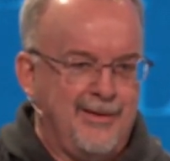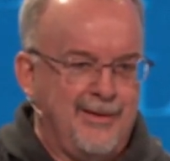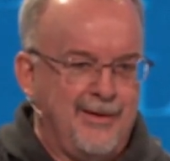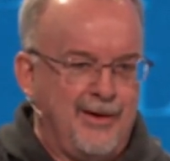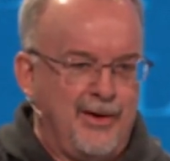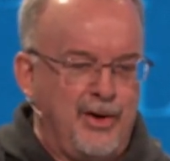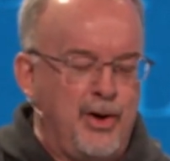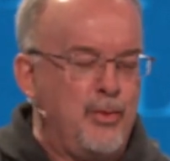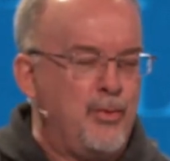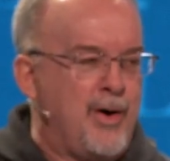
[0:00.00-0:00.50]

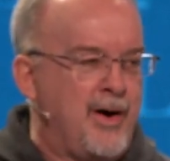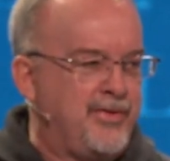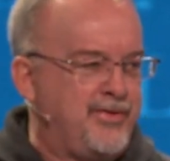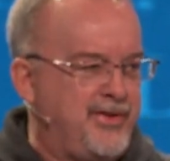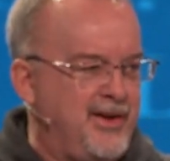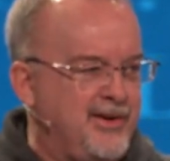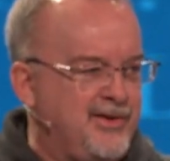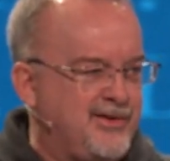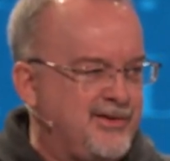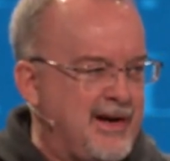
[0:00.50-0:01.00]
You want
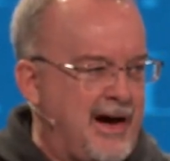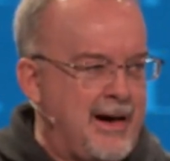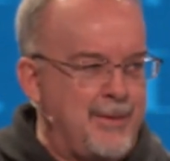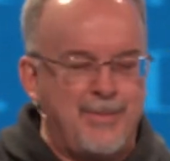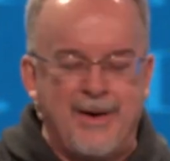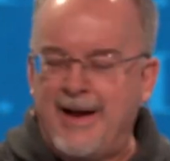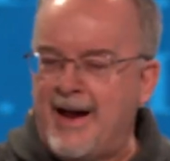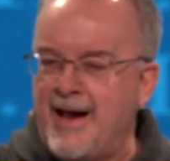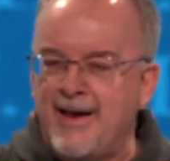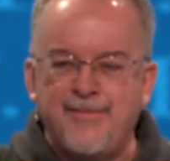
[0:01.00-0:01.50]
this
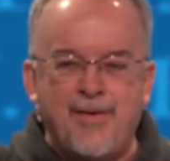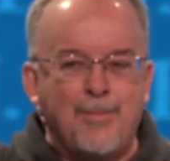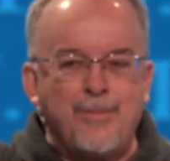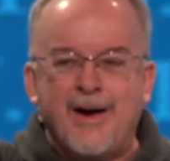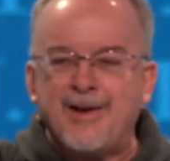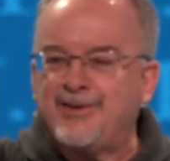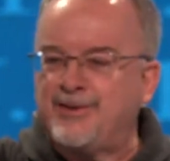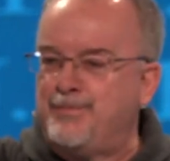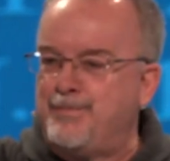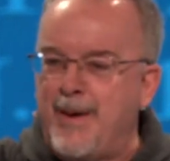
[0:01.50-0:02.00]
job, and I have a
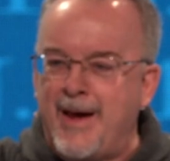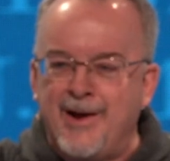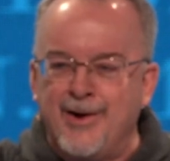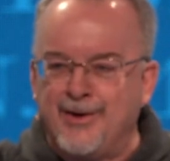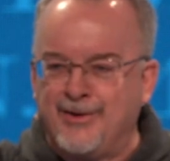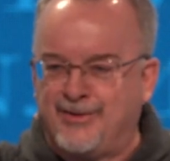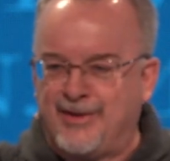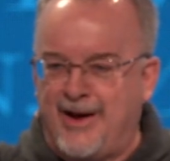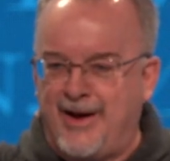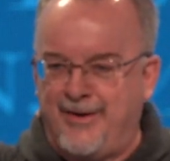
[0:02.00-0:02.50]
much
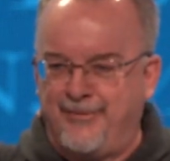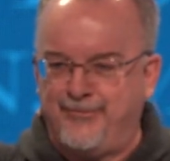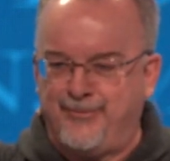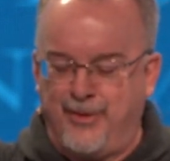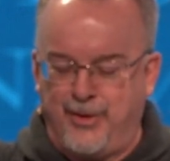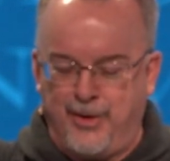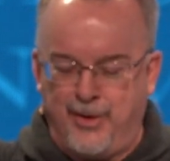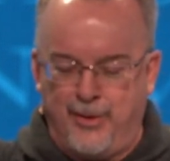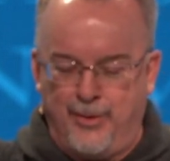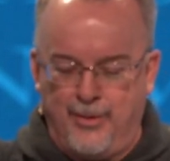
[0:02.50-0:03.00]
better job
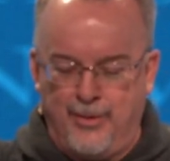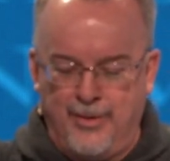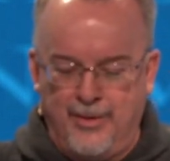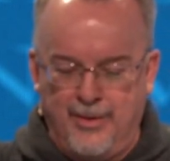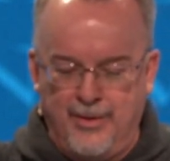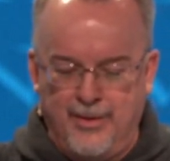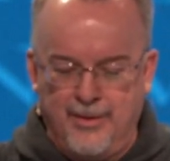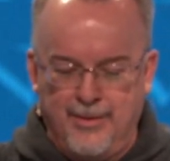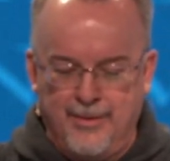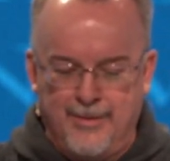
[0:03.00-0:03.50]
for you.
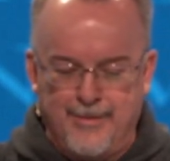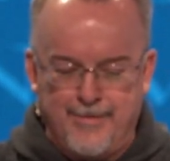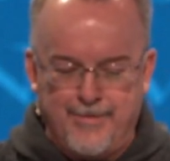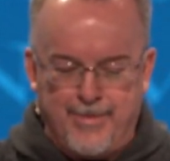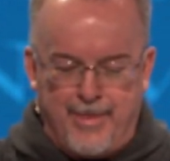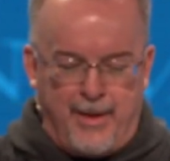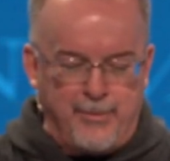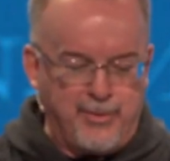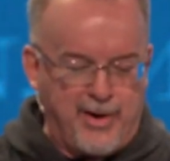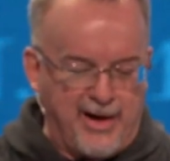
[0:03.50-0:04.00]

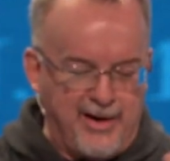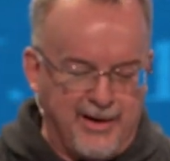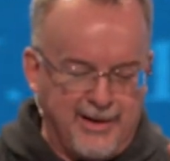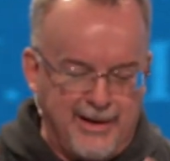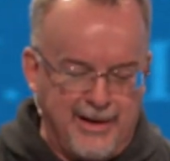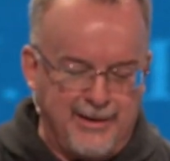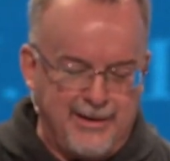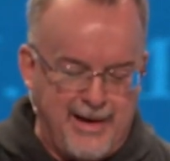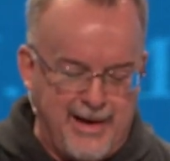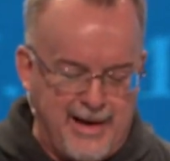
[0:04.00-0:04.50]
I'm kind of
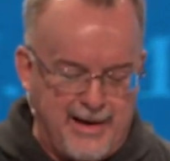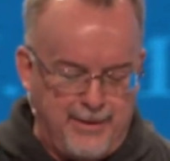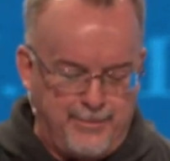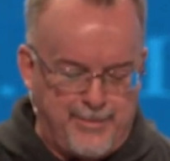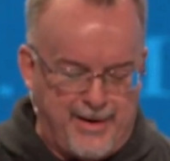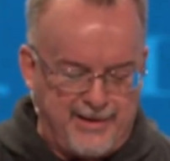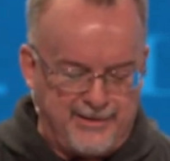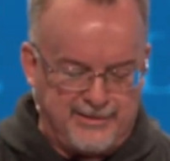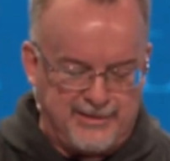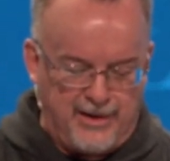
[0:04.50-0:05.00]
getting ahead of
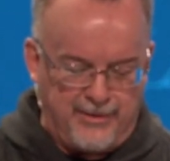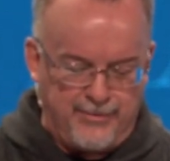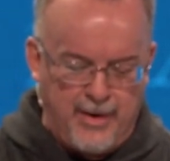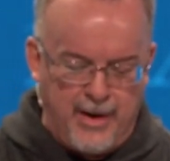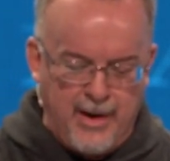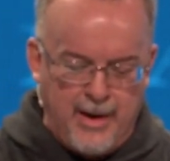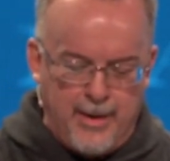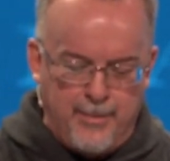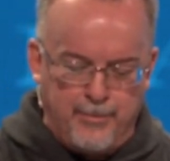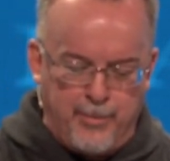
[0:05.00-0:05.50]
myself,
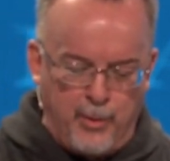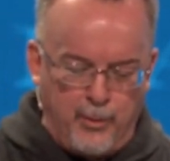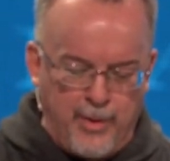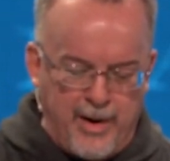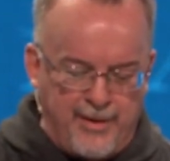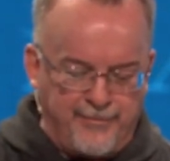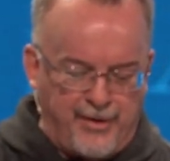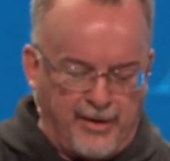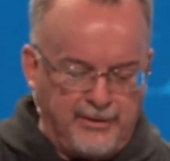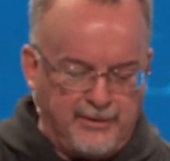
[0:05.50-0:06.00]
but we
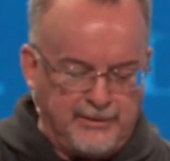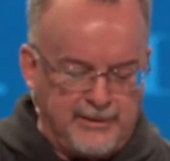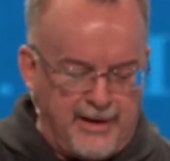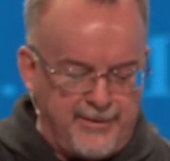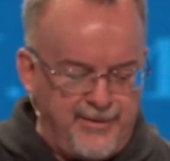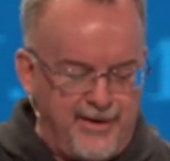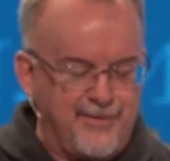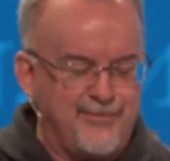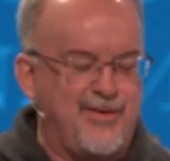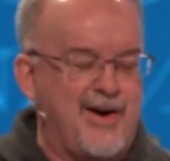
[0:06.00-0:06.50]
have a
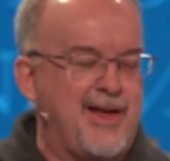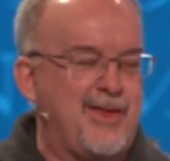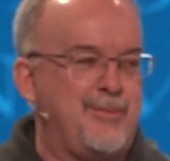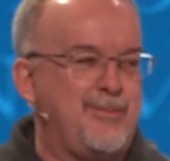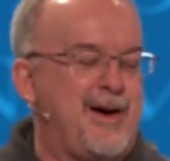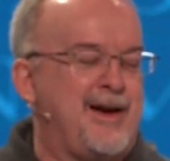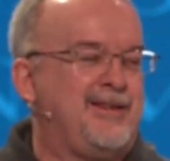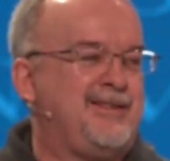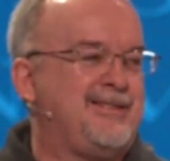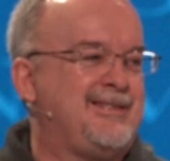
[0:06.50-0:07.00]
loving father.
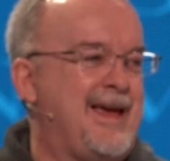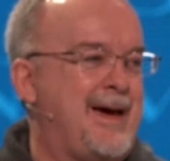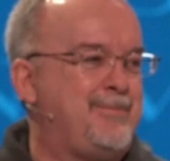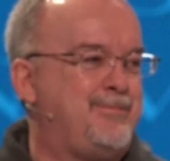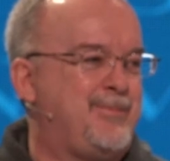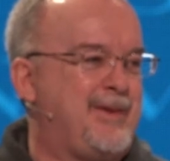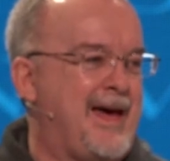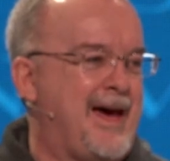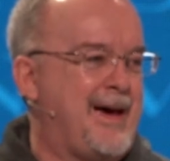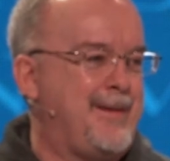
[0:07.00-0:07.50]
My
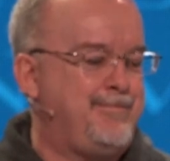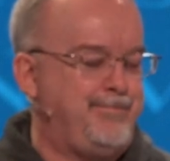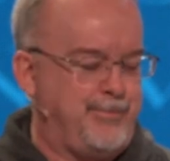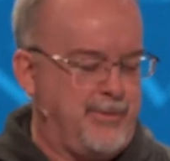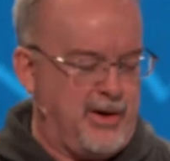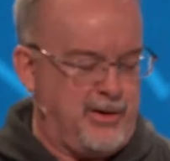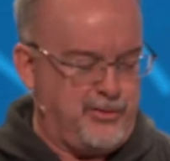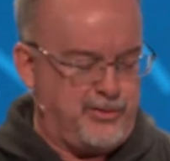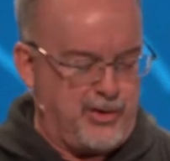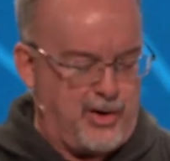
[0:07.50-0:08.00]
stepdad,
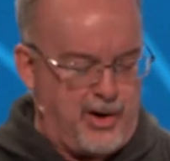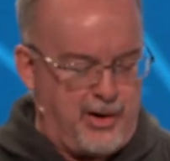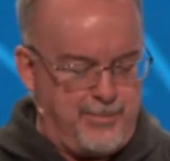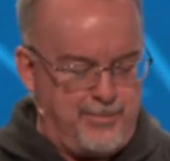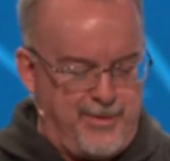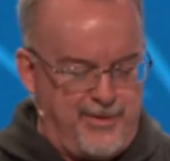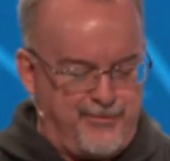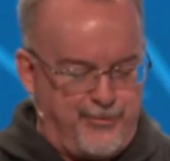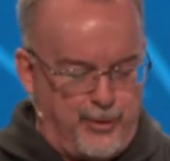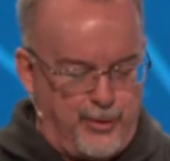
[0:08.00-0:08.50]
John,
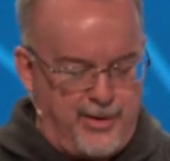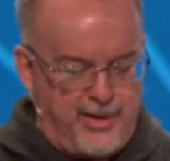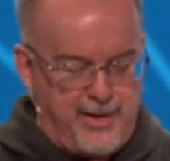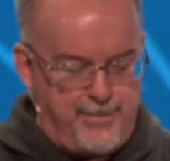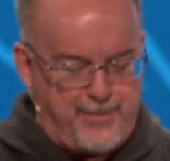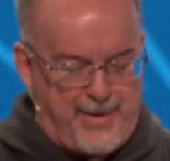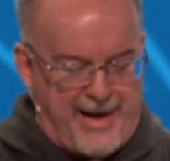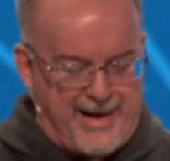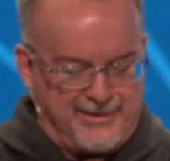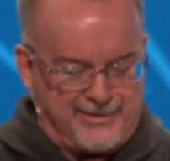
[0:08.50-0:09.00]
before he
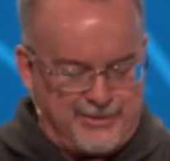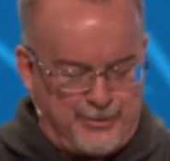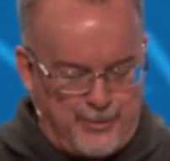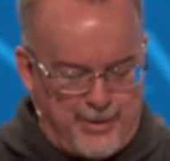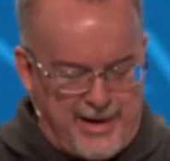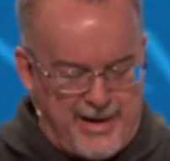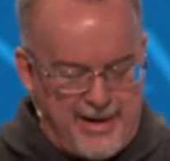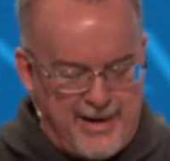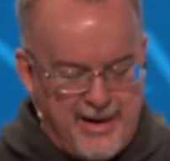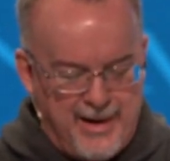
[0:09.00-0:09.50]
passed
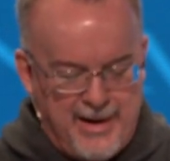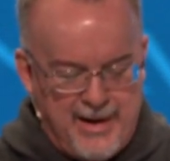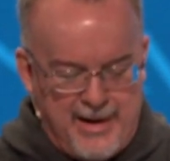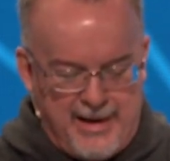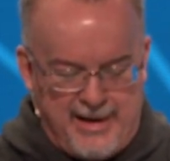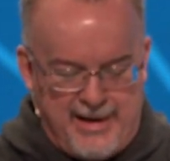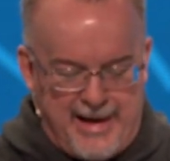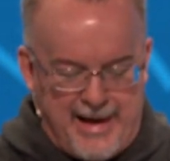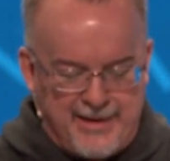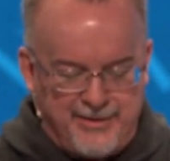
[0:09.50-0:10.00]
away,
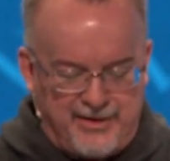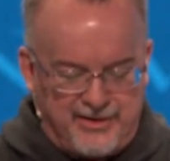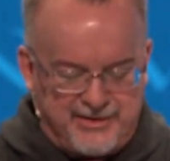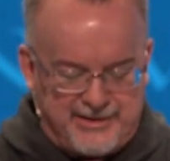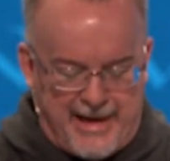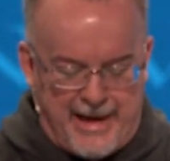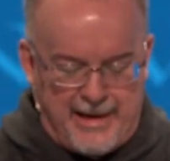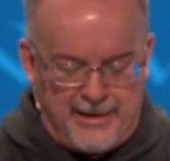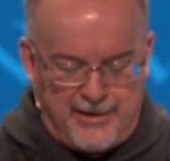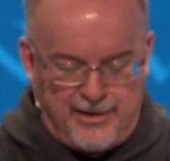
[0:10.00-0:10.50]
he had this
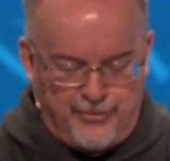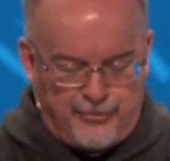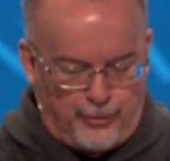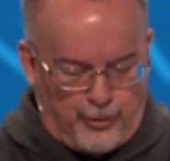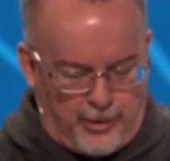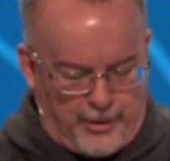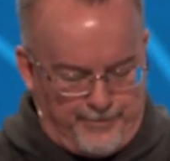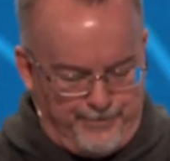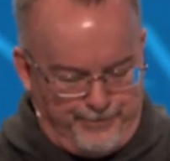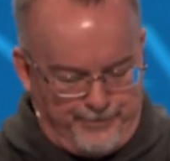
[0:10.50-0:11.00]
candy
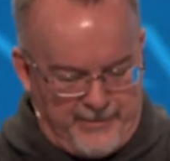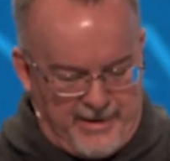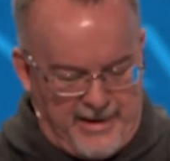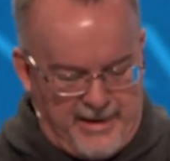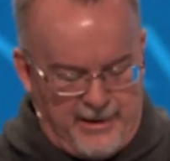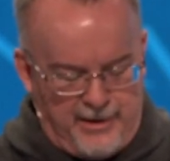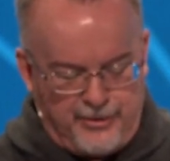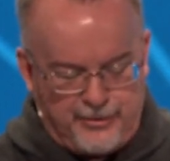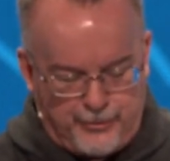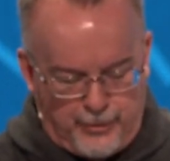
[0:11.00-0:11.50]
drawer
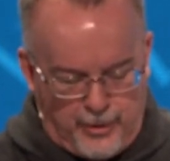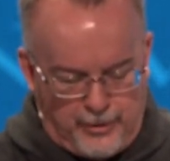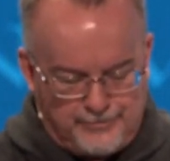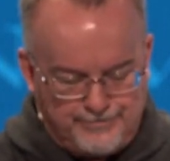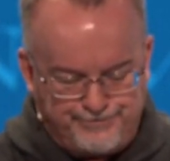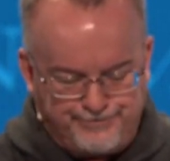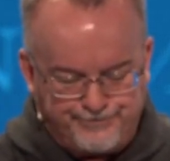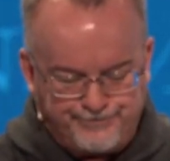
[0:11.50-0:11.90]
in his room.